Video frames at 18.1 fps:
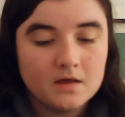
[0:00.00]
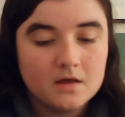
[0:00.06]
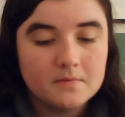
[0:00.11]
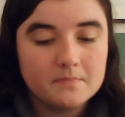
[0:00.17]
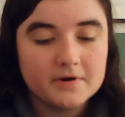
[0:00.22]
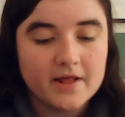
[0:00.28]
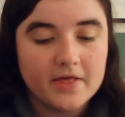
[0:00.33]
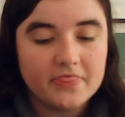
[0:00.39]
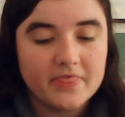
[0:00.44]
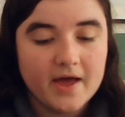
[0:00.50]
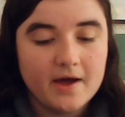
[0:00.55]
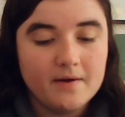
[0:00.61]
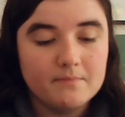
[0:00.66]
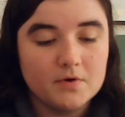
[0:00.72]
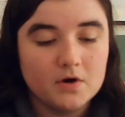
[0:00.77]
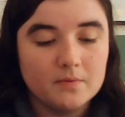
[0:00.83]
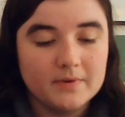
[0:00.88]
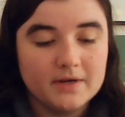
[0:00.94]
But at that
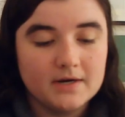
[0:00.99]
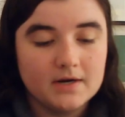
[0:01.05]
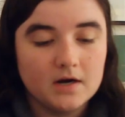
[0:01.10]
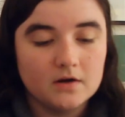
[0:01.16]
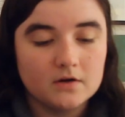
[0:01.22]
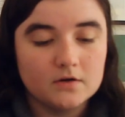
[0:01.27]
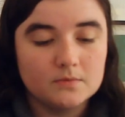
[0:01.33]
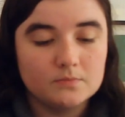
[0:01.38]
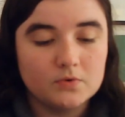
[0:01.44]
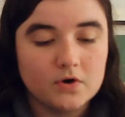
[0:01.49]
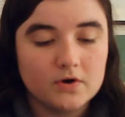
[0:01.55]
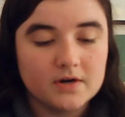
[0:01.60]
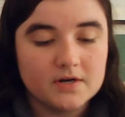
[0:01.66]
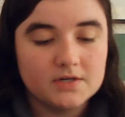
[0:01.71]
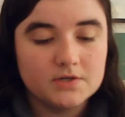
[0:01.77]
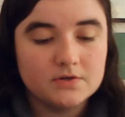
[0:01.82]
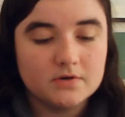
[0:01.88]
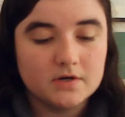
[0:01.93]
moment, Uncle broke
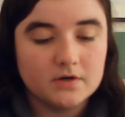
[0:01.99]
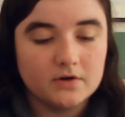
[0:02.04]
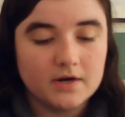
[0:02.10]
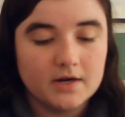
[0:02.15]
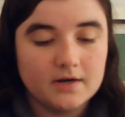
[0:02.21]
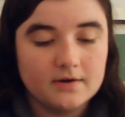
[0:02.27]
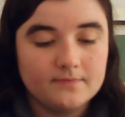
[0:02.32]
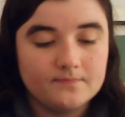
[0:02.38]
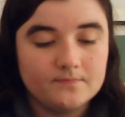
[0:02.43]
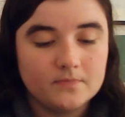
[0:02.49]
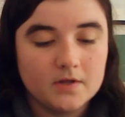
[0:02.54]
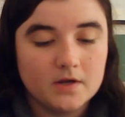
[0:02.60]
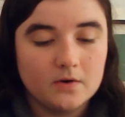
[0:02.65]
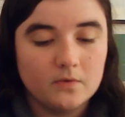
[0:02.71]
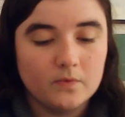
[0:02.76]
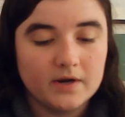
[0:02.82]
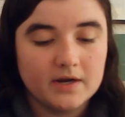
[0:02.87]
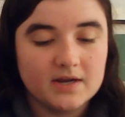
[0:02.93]
into a grin,
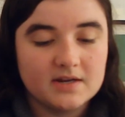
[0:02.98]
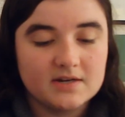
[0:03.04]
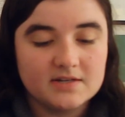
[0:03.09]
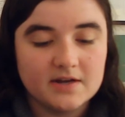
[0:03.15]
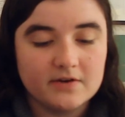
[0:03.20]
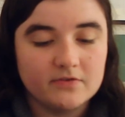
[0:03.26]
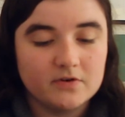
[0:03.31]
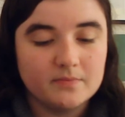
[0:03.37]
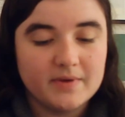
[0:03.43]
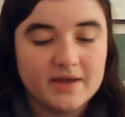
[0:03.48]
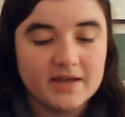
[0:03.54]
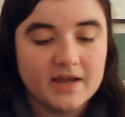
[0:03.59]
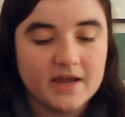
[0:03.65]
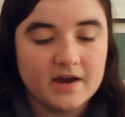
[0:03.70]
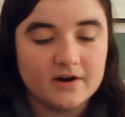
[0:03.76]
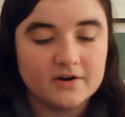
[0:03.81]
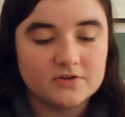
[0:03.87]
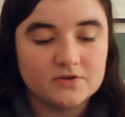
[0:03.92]
a wicked
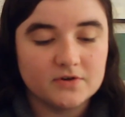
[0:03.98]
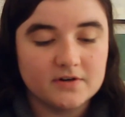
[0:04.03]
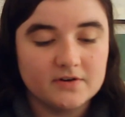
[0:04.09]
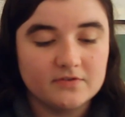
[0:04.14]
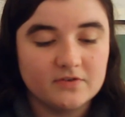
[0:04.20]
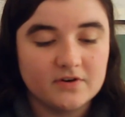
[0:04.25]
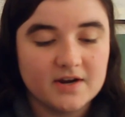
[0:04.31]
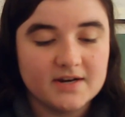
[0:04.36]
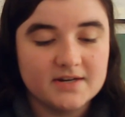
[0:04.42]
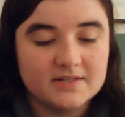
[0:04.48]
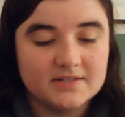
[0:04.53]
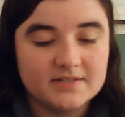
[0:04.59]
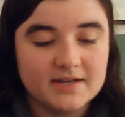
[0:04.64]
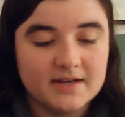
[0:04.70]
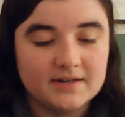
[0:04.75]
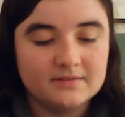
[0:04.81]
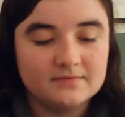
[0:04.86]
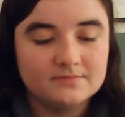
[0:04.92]
devil-may-care sort of grin, and
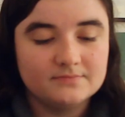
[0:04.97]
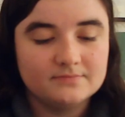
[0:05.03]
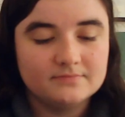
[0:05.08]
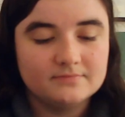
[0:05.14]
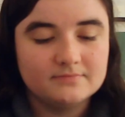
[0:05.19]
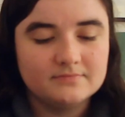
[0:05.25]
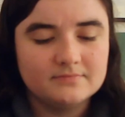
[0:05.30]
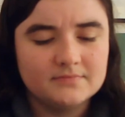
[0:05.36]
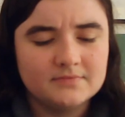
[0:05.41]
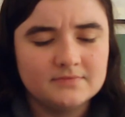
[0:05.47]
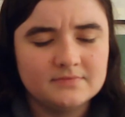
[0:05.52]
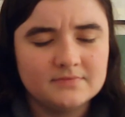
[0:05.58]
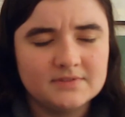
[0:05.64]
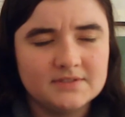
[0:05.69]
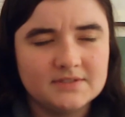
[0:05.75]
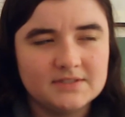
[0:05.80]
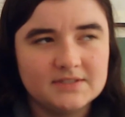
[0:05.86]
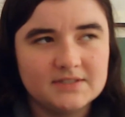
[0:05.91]
said,
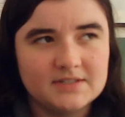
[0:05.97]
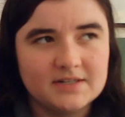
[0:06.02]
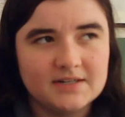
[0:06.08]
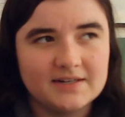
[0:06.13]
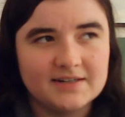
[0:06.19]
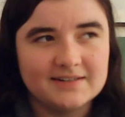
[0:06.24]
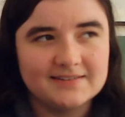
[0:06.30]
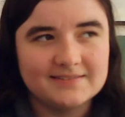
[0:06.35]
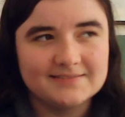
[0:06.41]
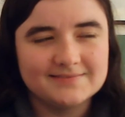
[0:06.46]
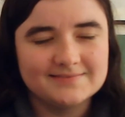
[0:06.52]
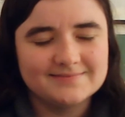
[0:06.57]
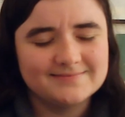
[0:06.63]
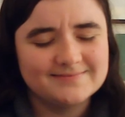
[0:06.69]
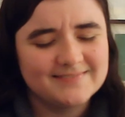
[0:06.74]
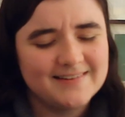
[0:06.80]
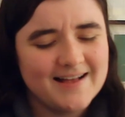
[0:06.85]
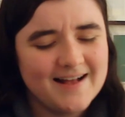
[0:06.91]
"Still,
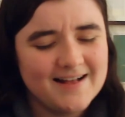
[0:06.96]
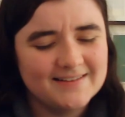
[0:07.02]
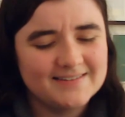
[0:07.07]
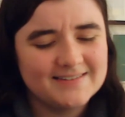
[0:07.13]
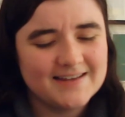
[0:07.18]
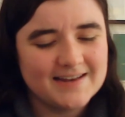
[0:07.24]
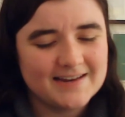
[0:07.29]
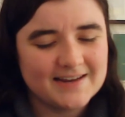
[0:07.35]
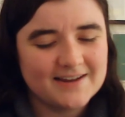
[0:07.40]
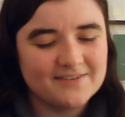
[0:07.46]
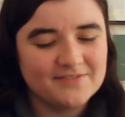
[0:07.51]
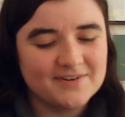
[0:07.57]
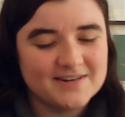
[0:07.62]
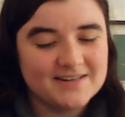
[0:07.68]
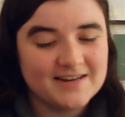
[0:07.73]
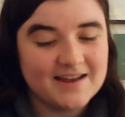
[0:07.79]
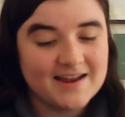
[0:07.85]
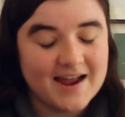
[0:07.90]
I'll take
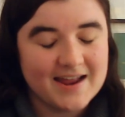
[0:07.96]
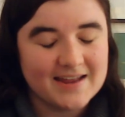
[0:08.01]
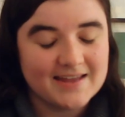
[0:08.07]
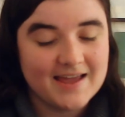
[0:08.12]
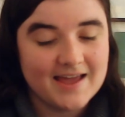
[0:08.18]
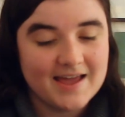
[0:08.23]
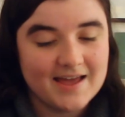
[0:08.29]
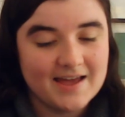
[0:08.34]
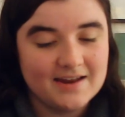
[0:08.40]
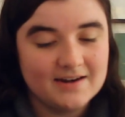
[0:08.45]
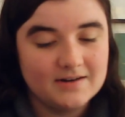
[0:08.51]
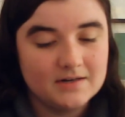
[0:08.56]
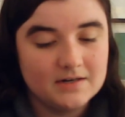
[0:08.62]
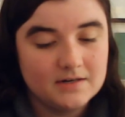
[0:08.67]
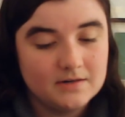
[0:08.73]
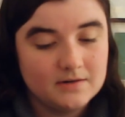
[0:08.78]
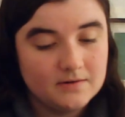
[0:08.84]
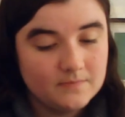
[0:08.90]
every day I can.
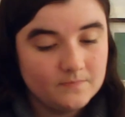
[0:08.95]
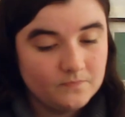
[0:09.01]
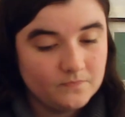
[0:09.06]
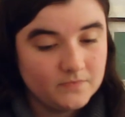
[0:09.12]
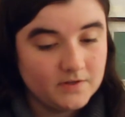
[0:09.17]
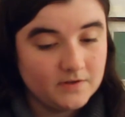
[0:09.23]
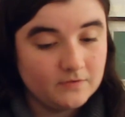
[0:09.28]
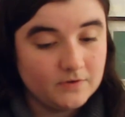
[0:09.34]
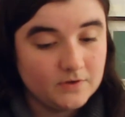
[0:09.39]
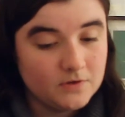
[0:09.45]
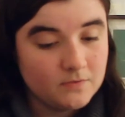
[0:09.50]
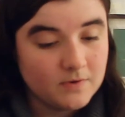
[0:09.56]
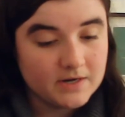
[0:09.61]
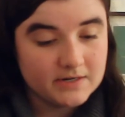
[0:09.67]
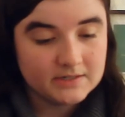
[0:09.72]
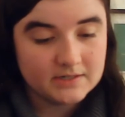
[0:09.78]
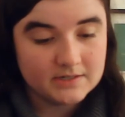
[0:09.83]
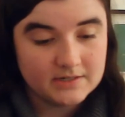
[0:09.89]
If you
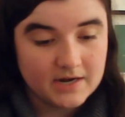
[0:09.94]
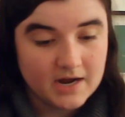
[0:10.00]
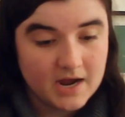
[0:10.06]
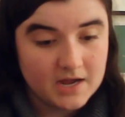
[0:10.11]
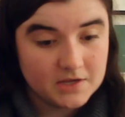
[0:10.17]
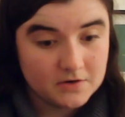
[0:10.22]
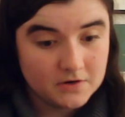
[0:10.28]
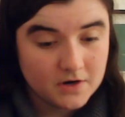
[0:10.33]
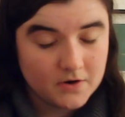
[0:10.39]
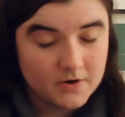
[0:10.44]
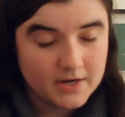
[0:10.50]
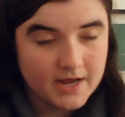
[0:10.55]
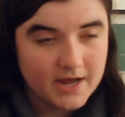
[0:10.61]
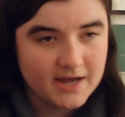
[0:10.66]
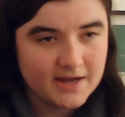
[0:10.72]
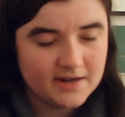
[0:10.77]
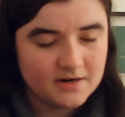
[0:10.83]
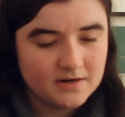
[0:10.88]
want to die, you go
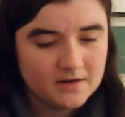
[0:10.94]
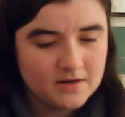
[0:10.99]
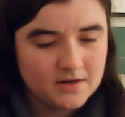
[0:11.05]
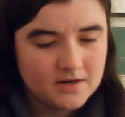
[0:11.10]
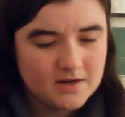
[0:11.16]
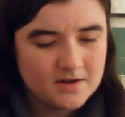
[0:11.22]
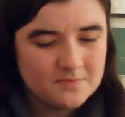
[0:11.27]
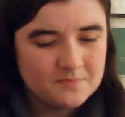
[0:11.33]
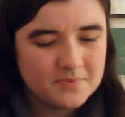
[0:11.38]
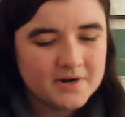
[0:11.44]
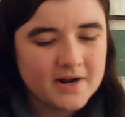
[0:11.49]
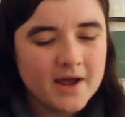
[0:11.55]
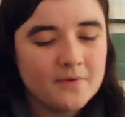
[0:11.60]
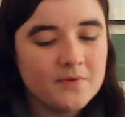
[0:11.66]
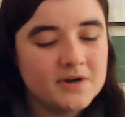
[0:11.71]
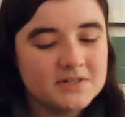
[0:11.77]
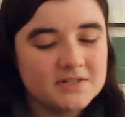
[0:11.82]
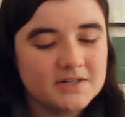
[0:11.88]
ahead, but I
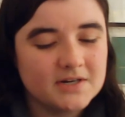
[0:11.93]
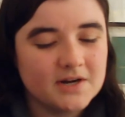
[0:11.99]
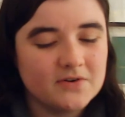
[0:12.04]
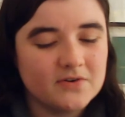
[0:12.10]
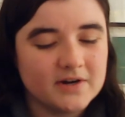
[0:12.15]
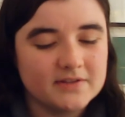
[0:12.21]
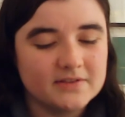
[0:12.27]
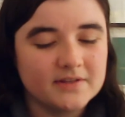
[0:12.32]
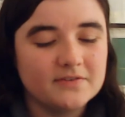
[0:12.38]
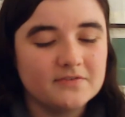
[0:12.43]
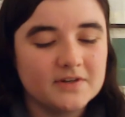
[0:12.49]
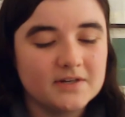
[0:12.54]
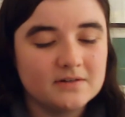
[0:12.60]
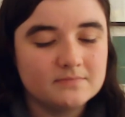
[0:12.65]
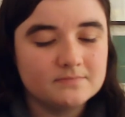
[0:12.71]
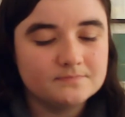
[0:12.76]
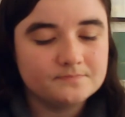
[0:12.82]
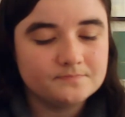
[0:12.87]
want to go on living."